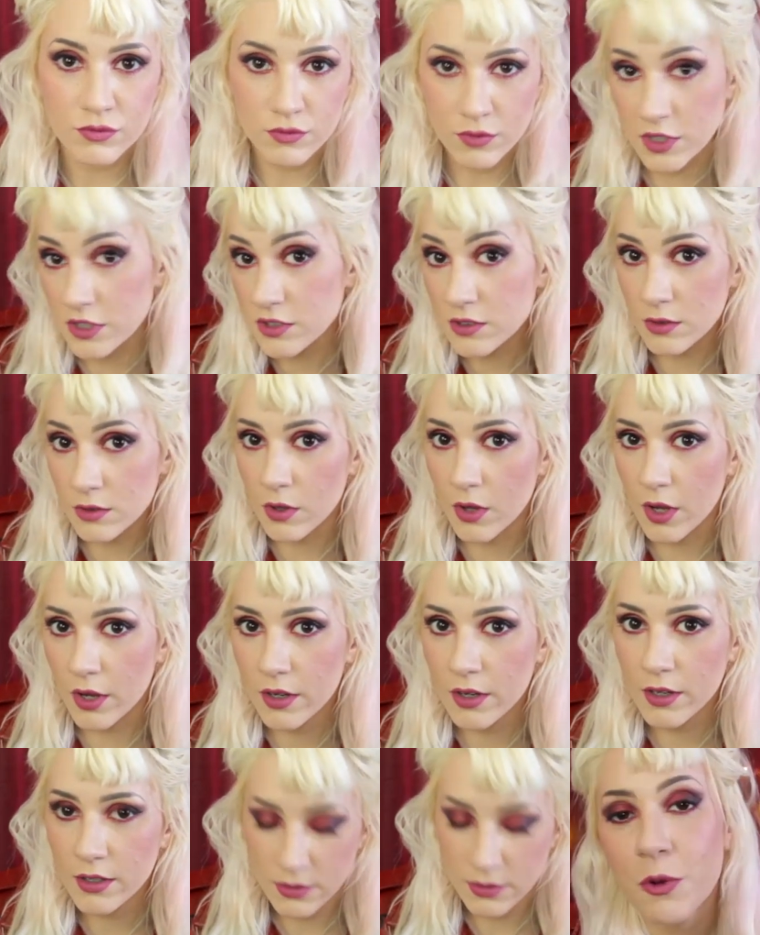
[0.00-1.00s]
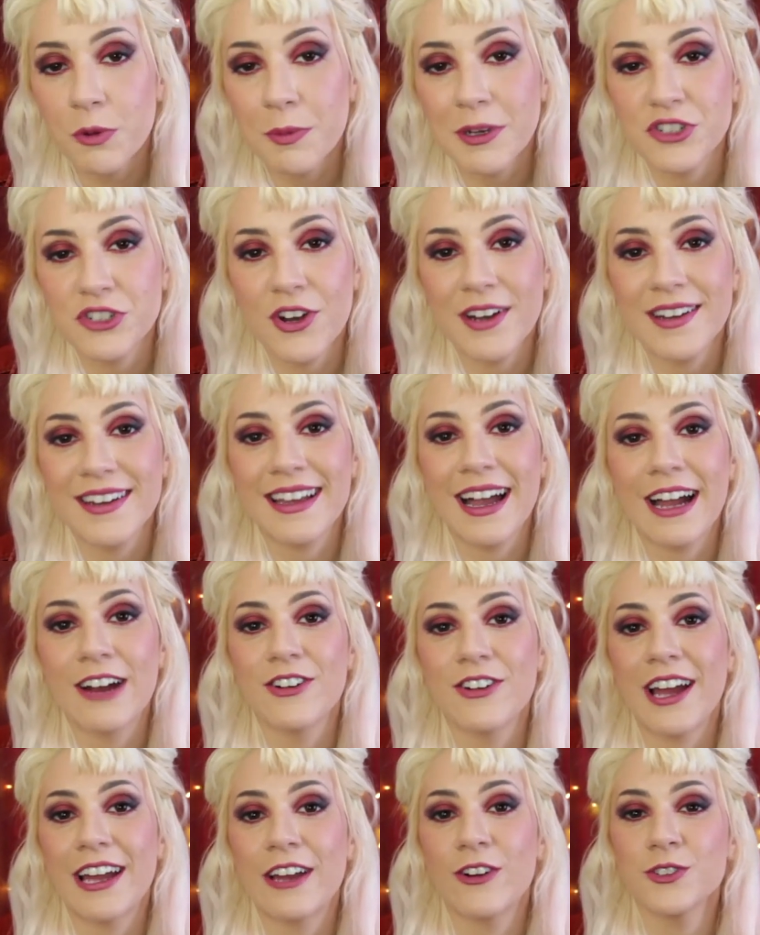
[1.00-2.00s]
This is a look. And along with my straightening
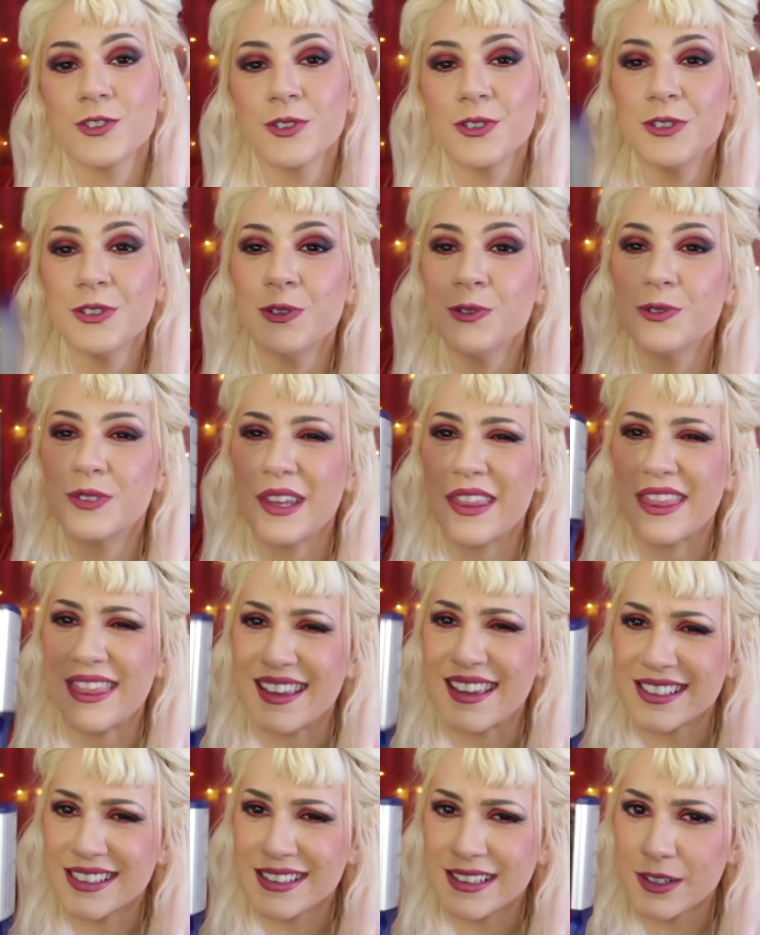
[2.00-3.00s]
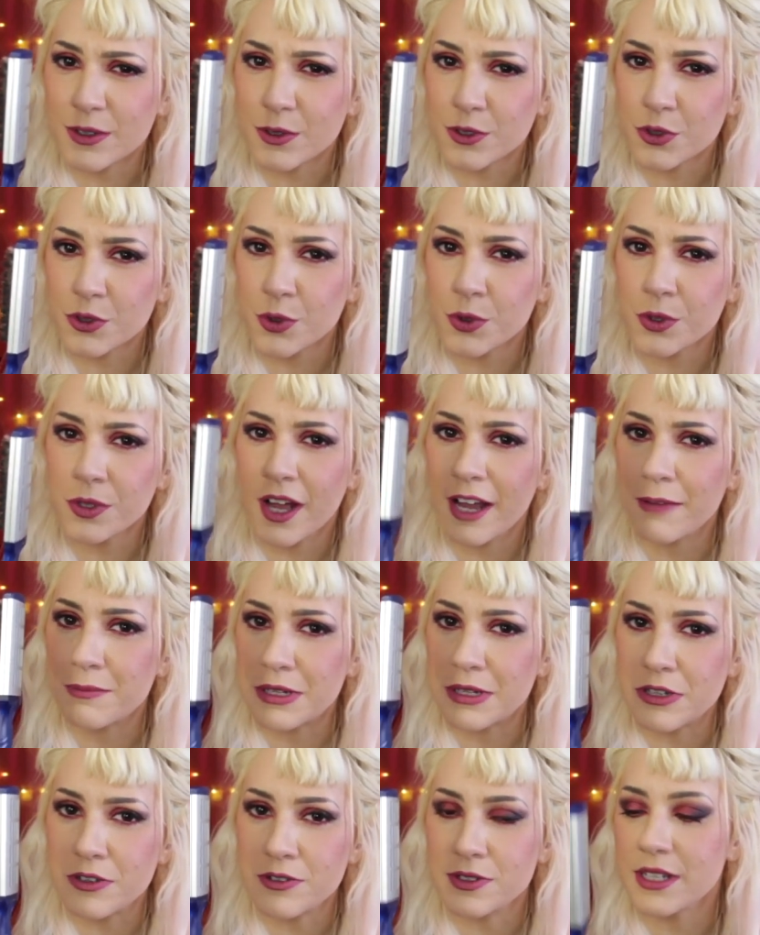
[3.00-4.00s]
iron, I also use this little tool. I've
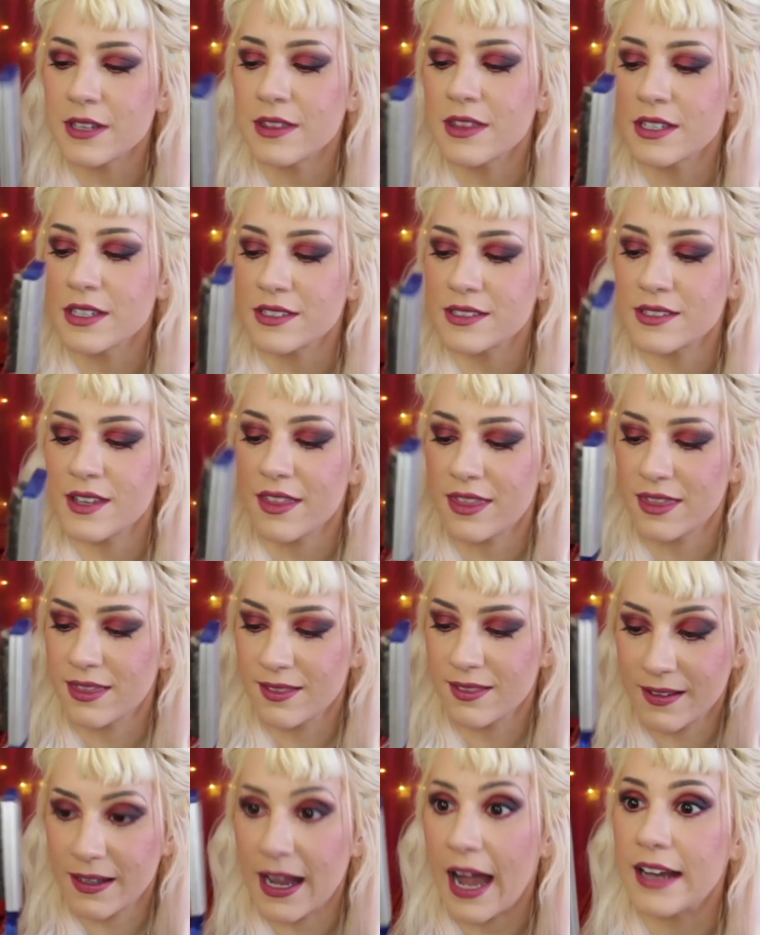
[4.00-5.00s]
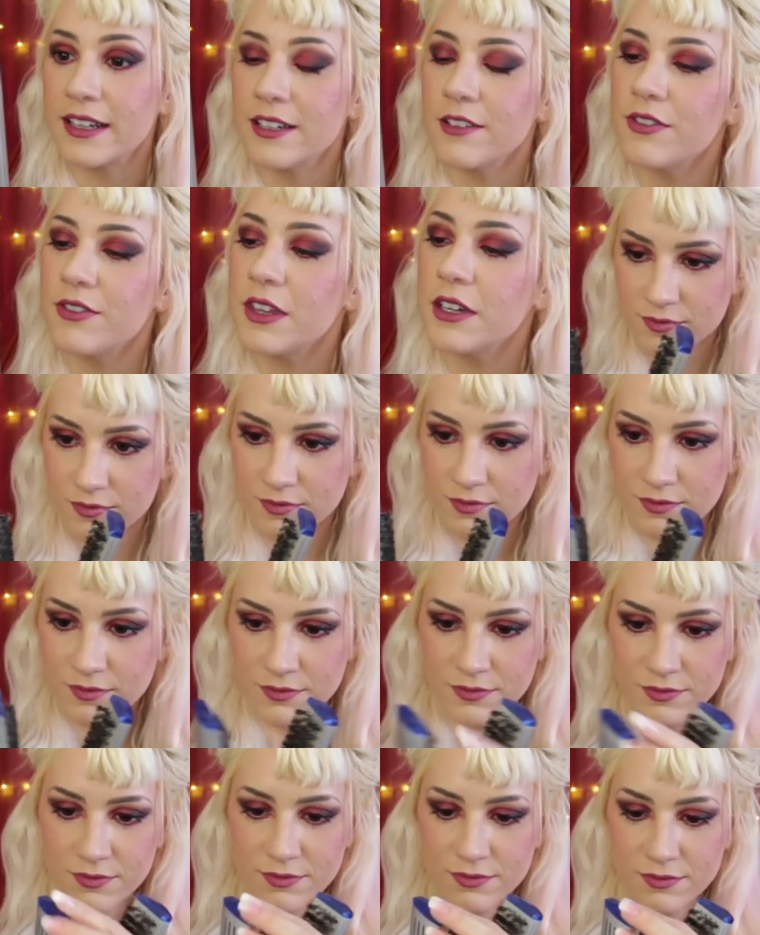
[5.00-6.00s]
been using this kind of thing for
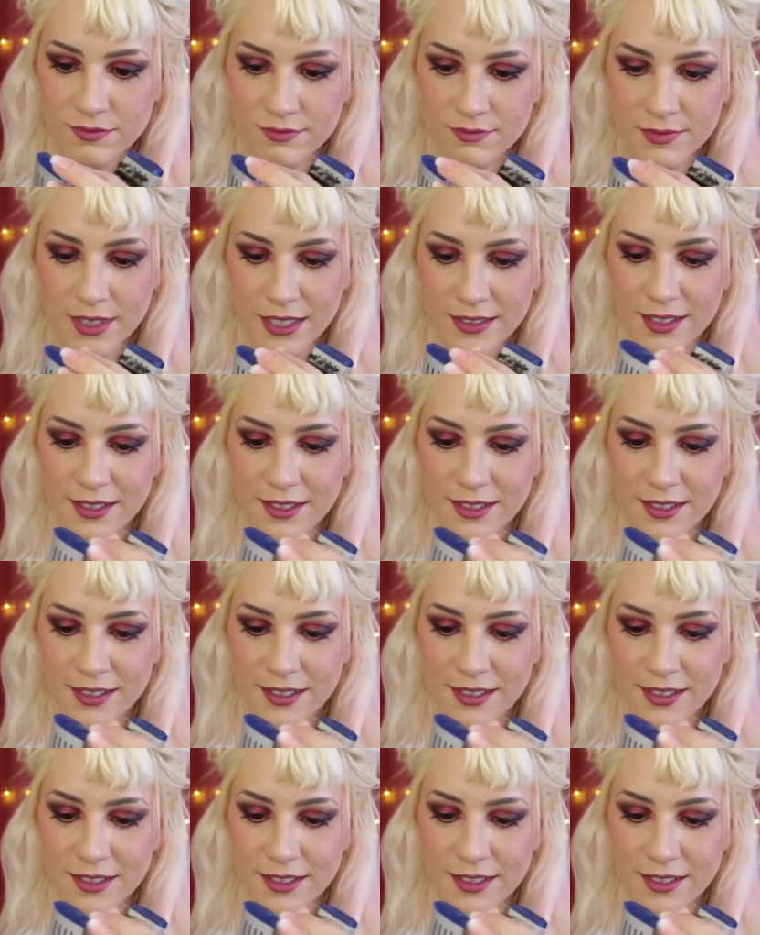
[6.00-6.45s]
years.